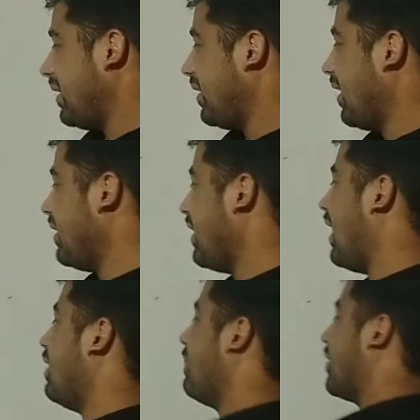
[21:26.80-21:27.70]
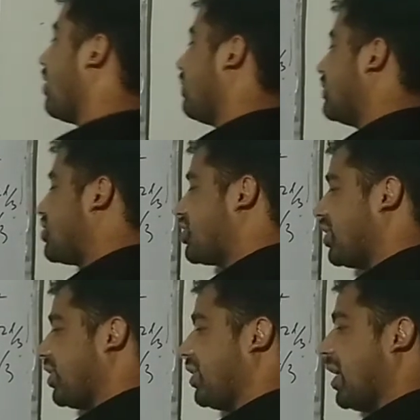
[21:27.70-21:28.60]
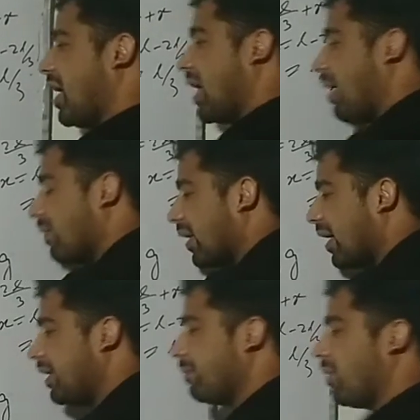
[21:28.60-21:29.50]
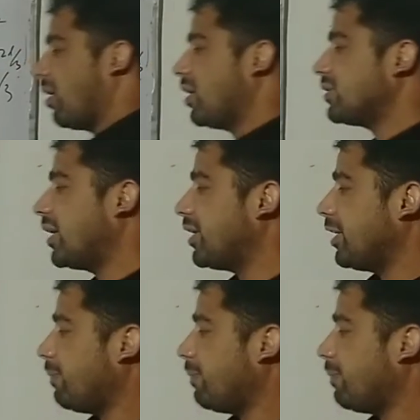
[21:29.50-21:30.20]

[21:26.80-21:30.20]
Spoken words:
any element of this chain having any mass, and